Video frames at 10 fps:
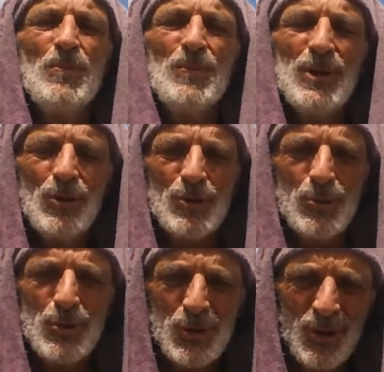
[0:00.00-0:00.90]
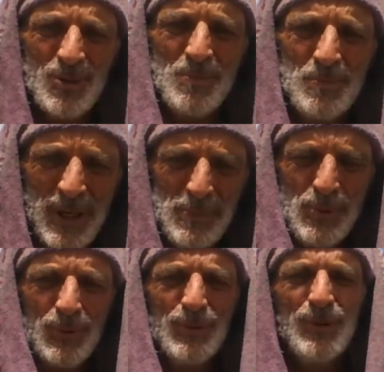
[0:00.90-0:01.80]
because there were certain
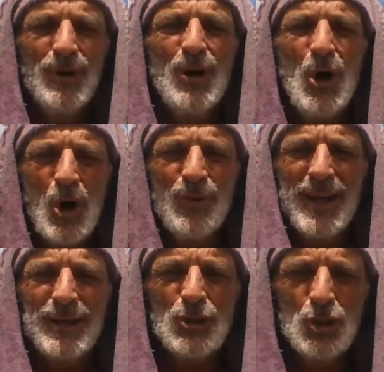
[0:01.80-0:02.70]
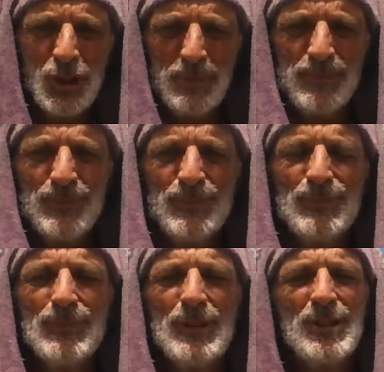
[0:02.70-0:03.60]
people on that ship.
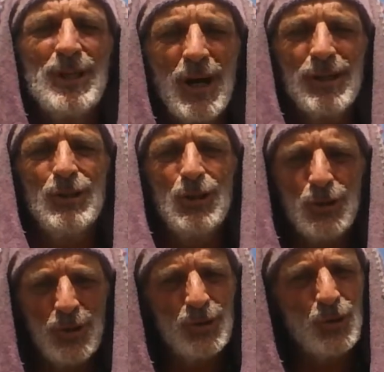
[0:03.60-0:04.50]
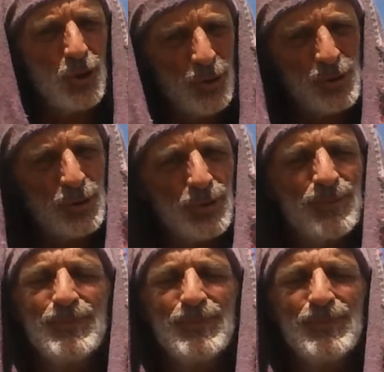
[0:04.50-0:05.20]
It's an island you don't go to.